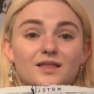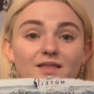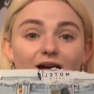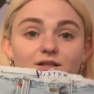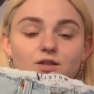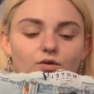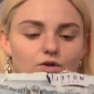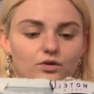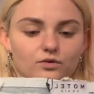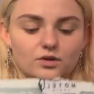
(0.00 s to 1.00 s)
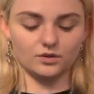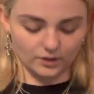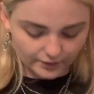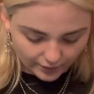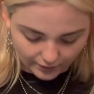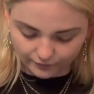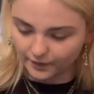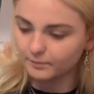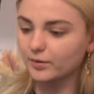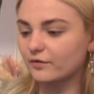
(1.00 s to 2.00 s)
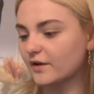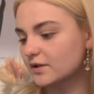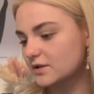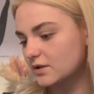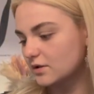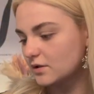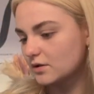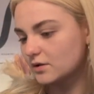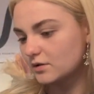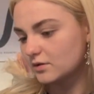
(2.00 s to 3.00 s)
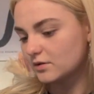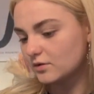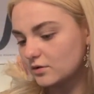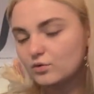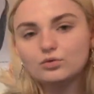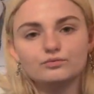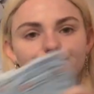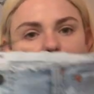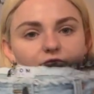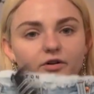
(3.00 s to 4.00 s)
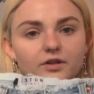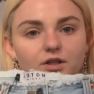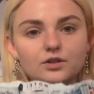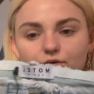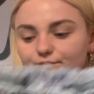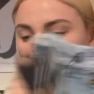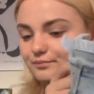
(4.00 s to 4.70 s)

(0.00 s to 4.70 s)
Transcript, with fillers: That's so cute. These look like they're gonna fit perfect. Ooh, very cute.